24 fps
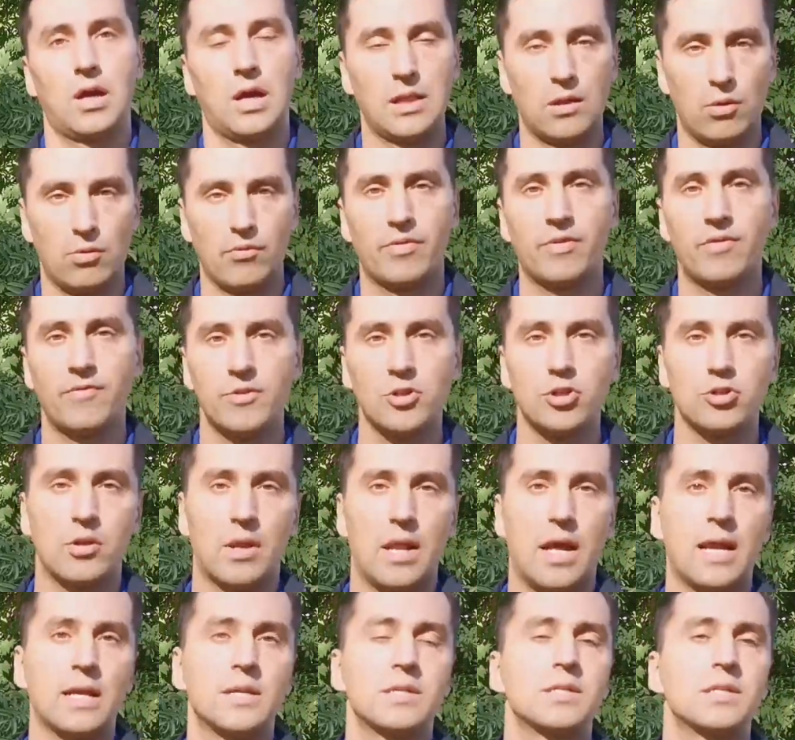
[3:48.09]
along the
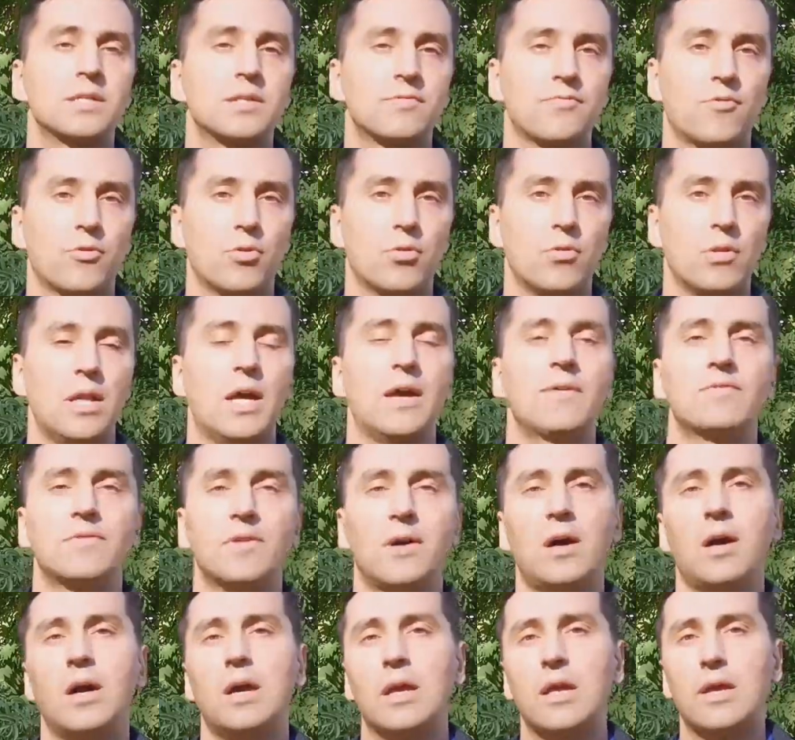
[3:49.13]
visual axis for your
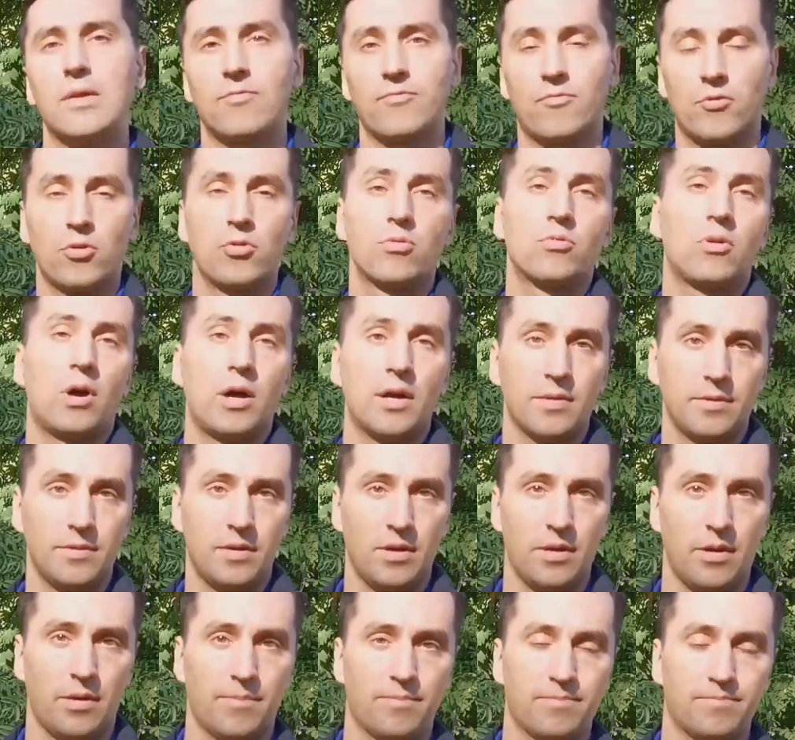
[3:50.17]
left eye and for your right
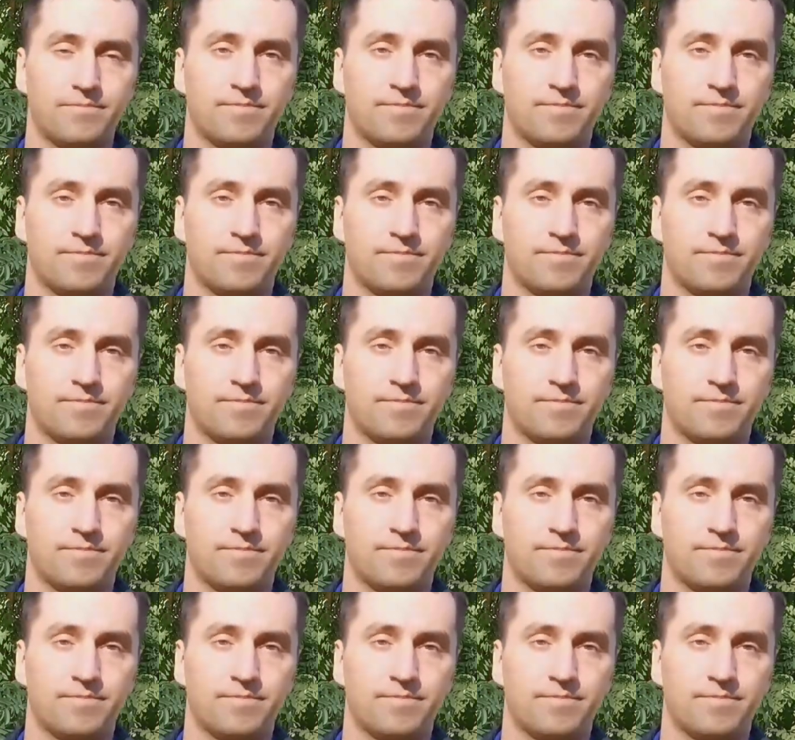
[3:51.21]
eye.